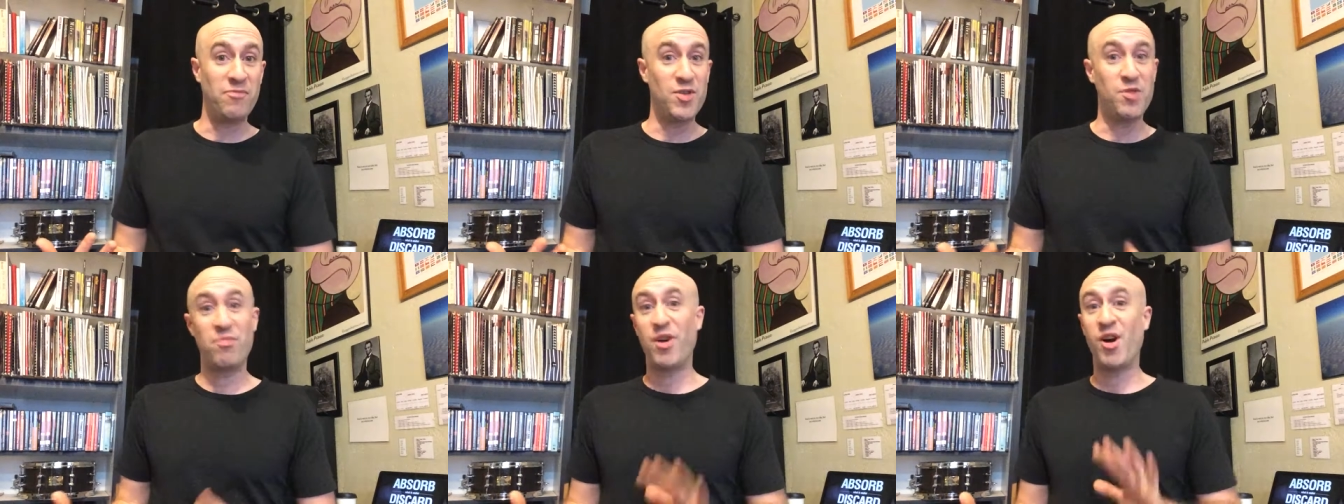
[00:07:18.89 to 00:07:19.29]

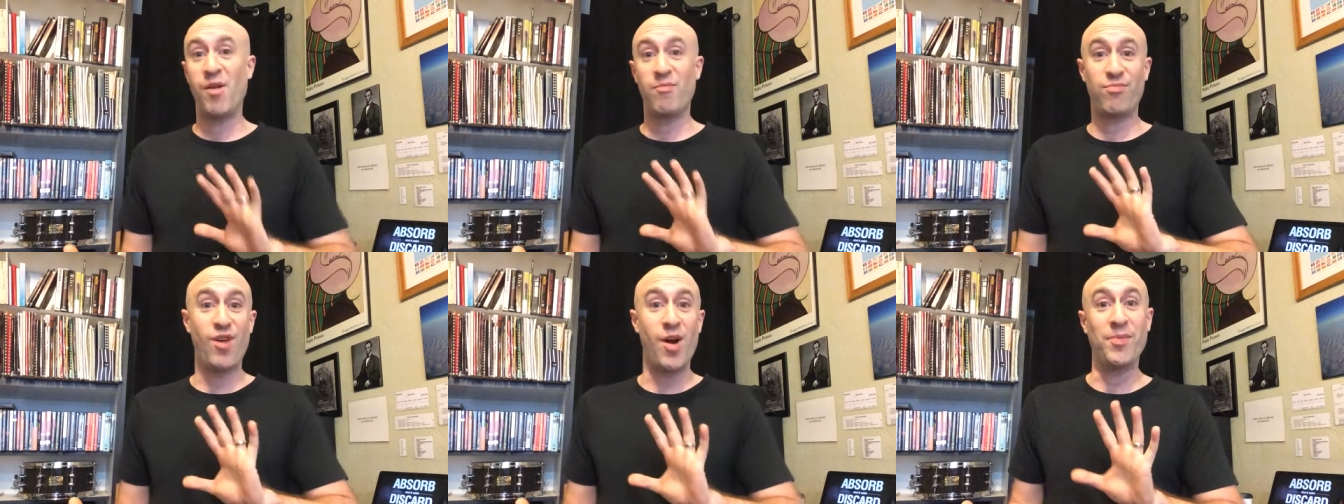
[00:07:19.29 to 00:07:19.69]
You
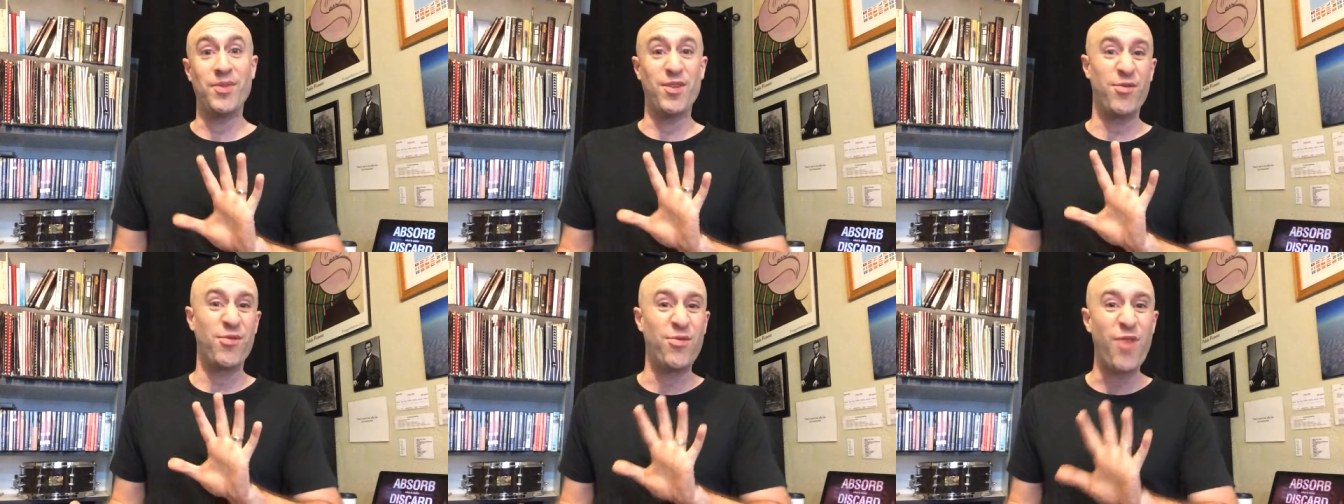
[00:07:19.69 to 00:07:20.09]
become probably
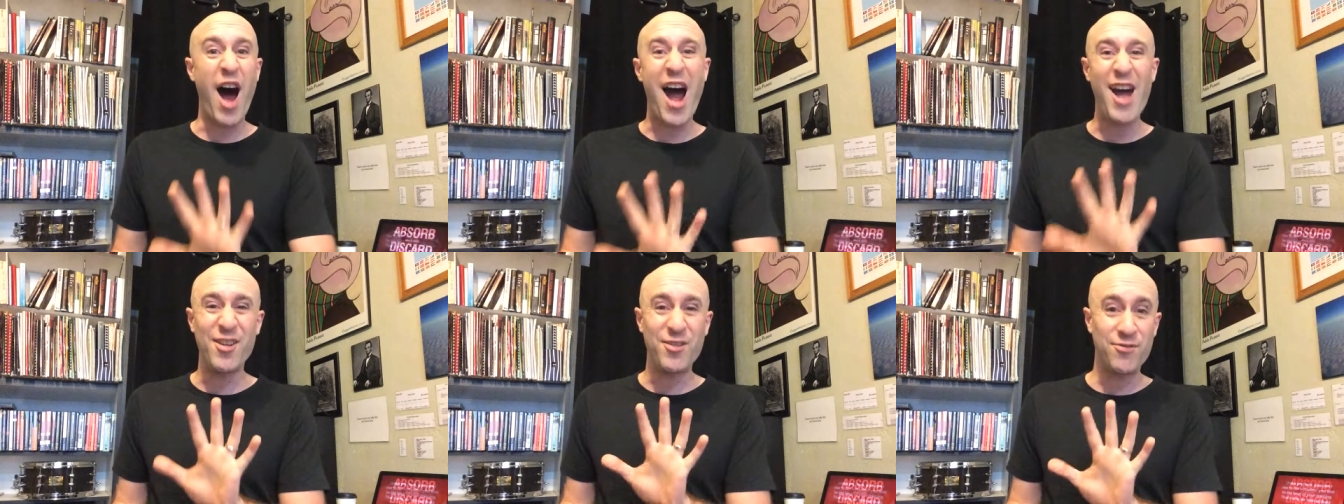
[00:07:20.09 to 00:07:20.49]
the
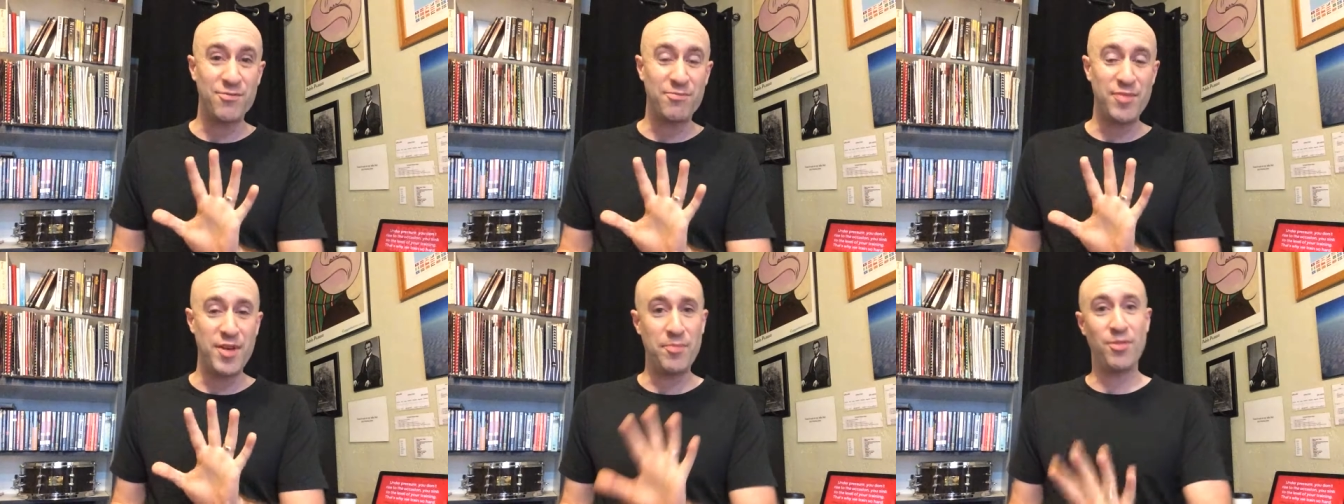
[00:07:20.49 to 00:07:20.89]
five
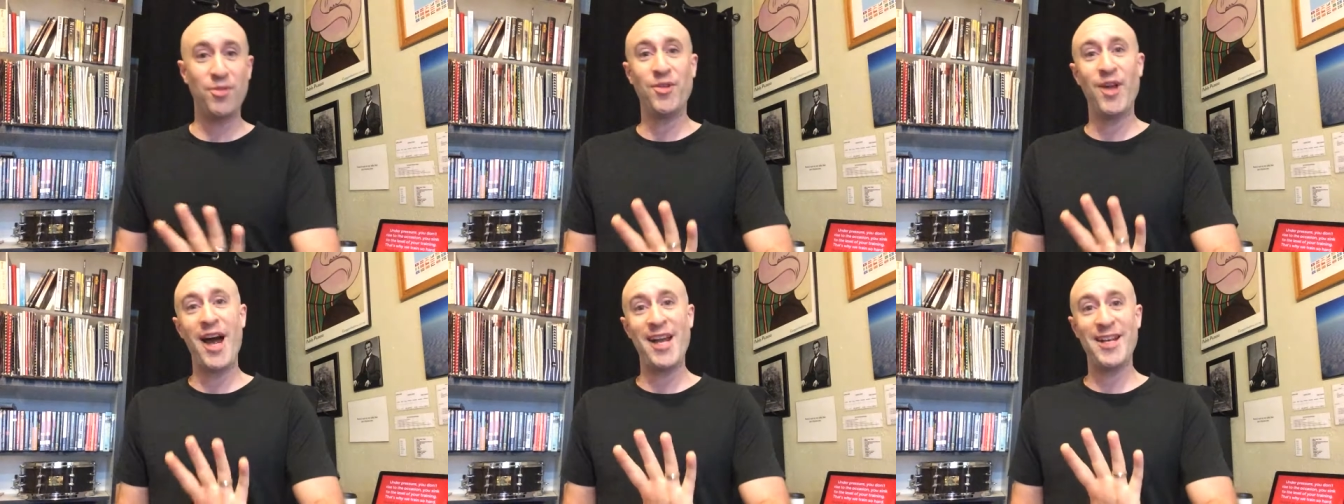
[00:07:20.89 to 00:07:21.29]

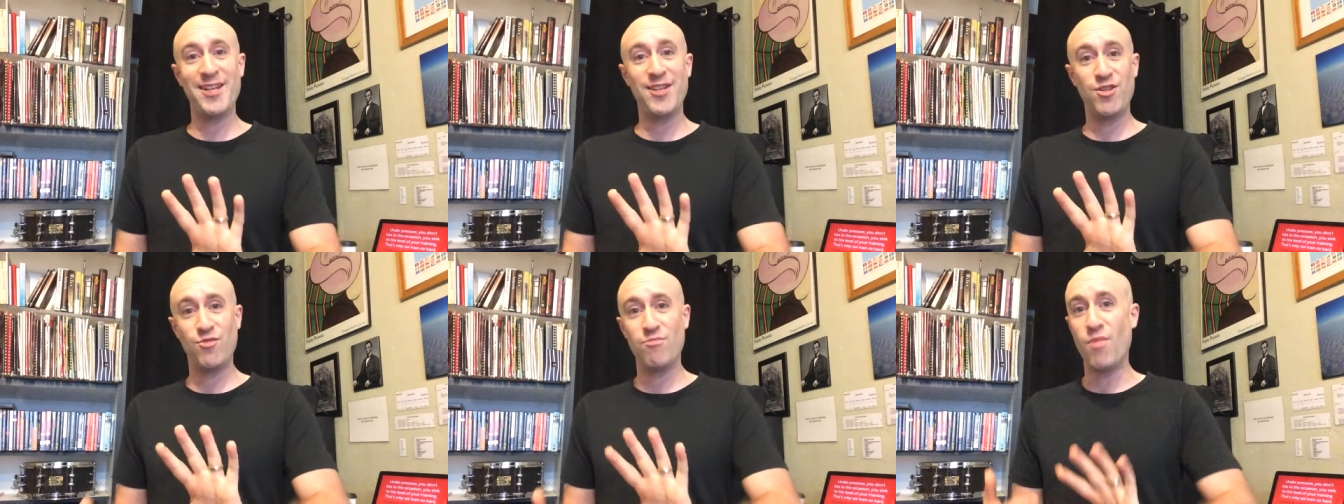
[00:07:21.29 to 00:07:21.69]
people that
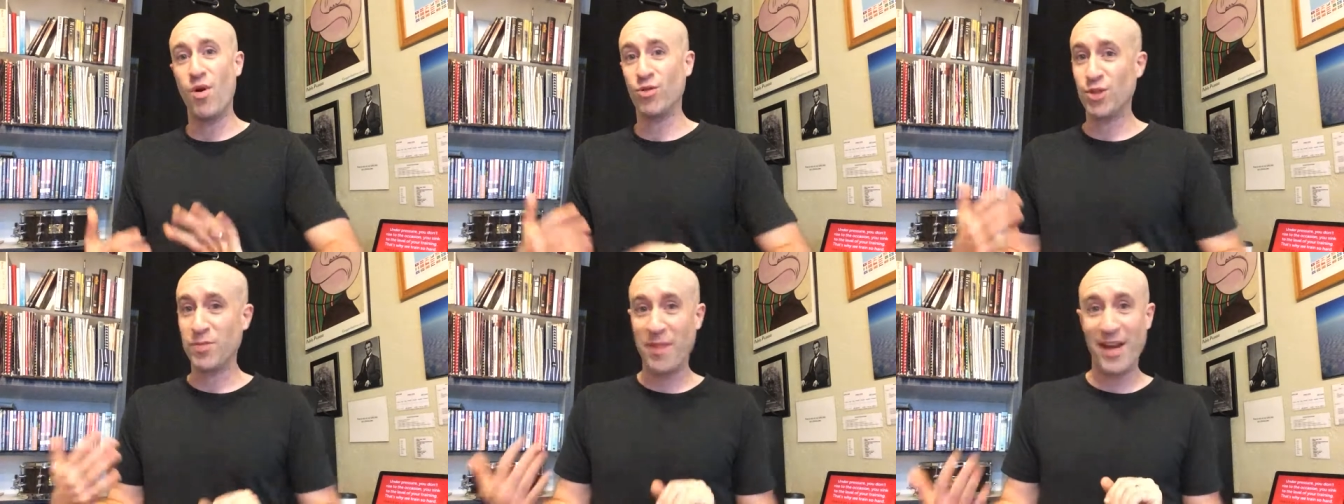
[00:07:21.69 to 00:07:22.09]
you
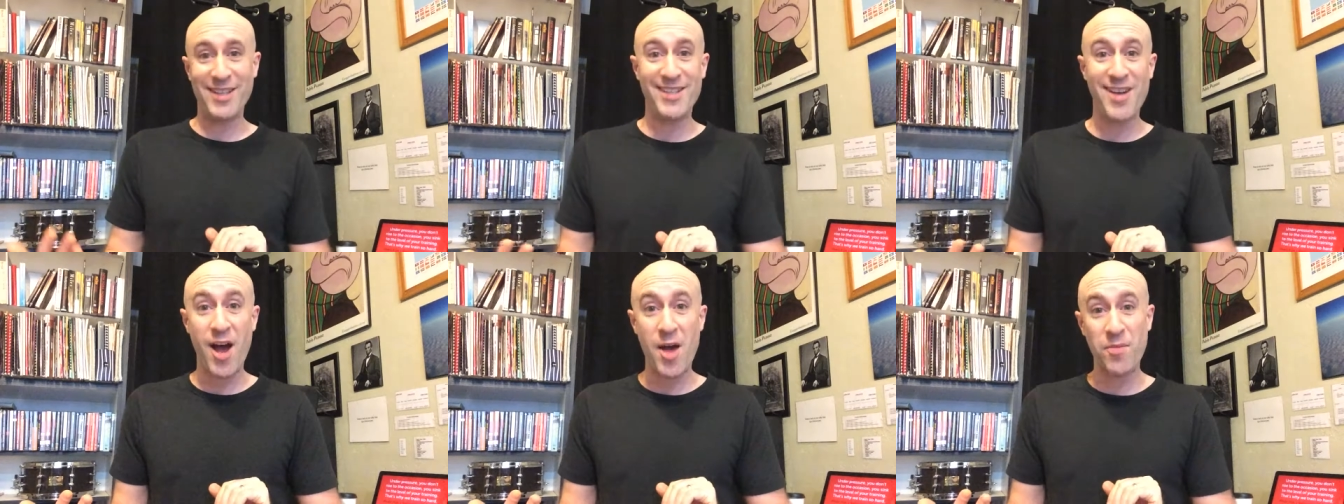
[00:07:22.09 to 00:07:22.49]
most
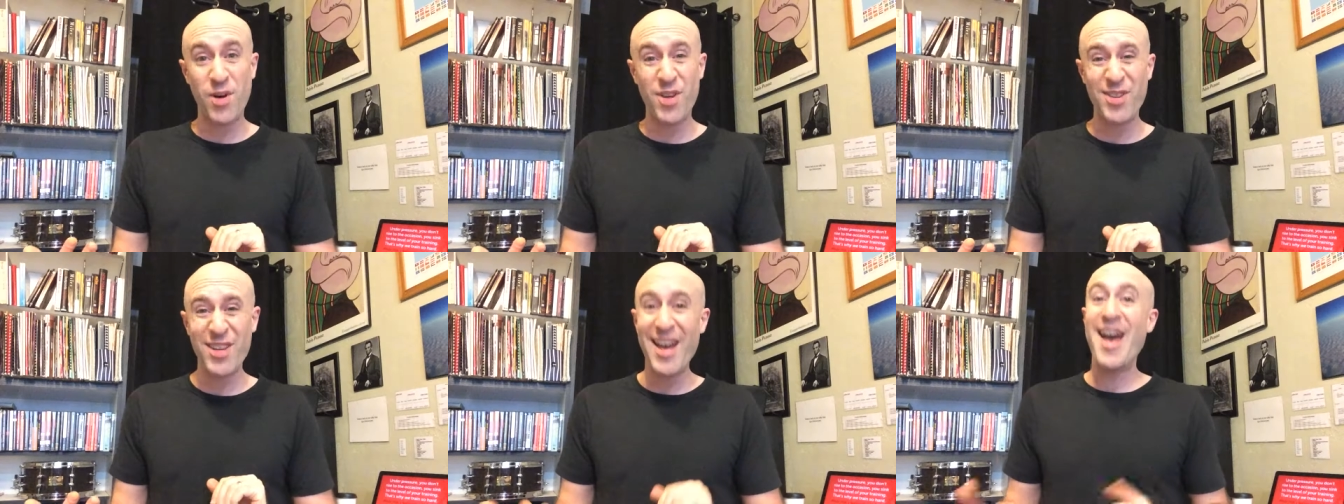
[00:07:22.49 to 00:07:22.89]
spend time
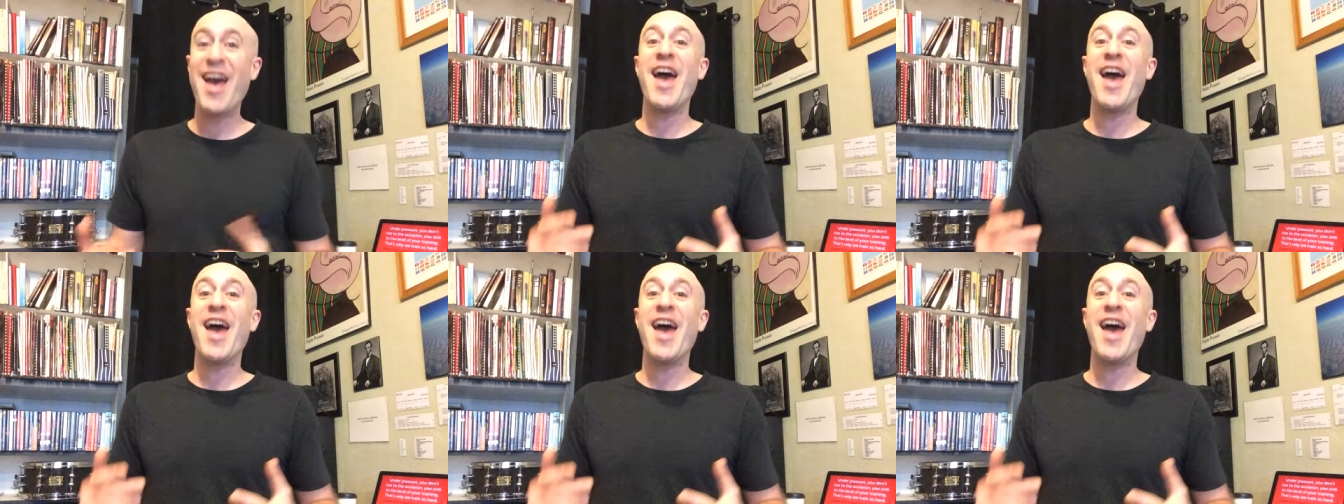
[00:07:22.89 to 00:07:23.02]
with,